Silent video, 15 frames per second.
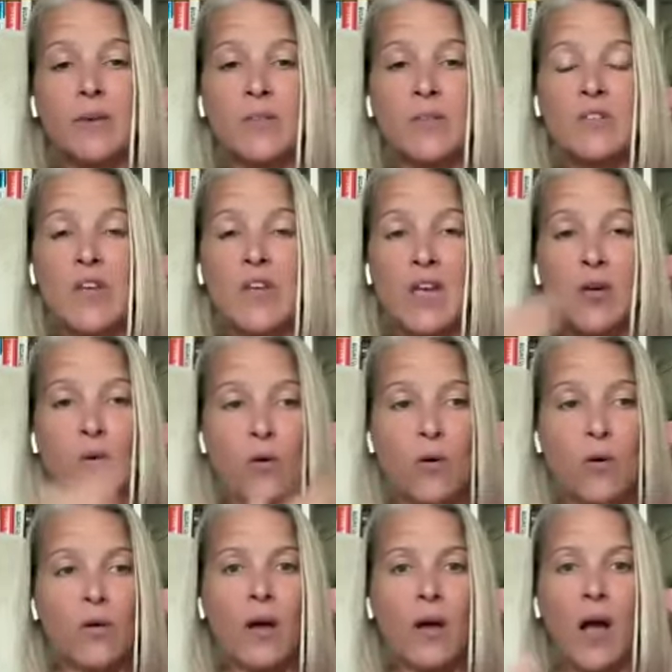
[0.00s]

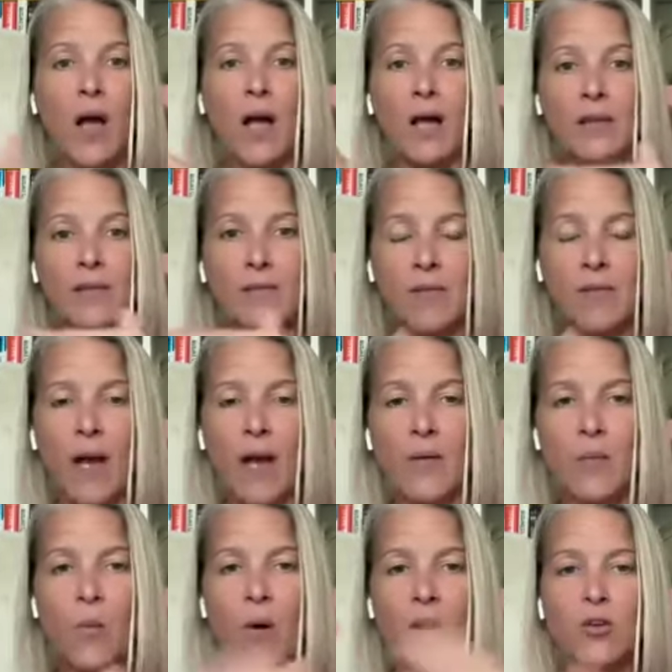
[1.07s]
cycle on
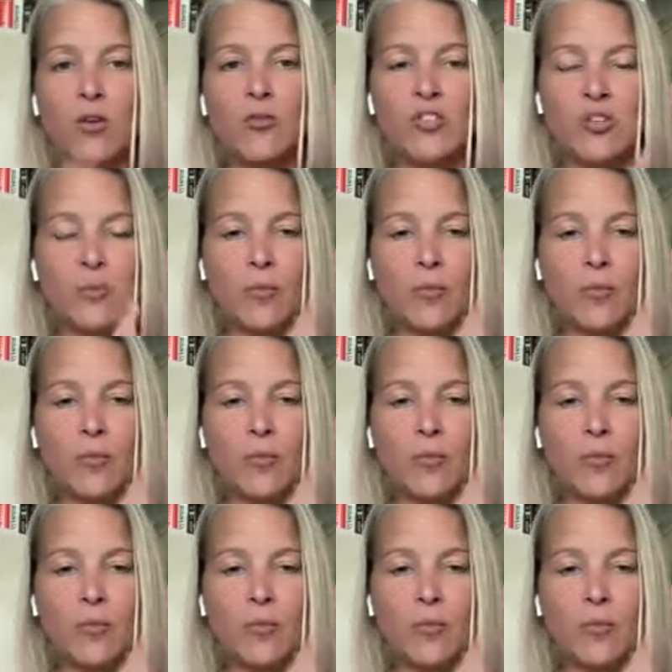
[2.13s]
what your